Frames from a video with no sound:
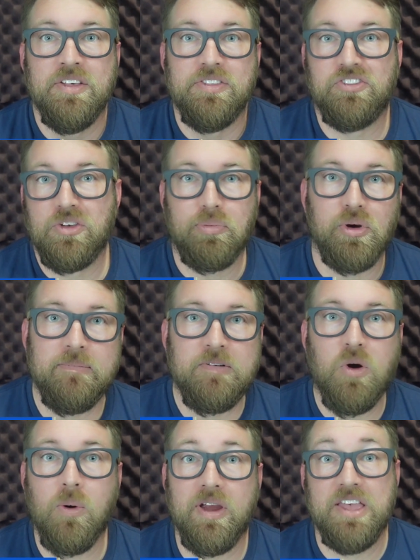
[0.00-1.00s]
the Supreme
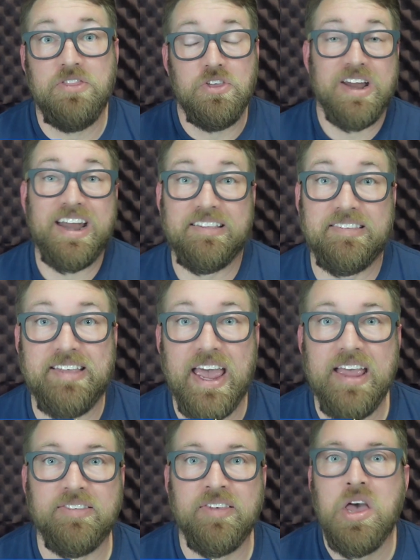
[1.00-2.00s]
Court in the United
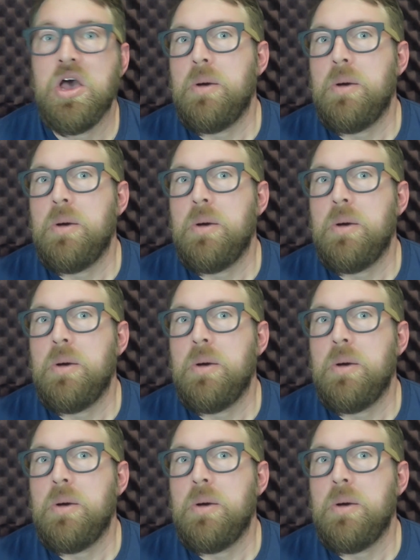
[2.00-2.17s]
States,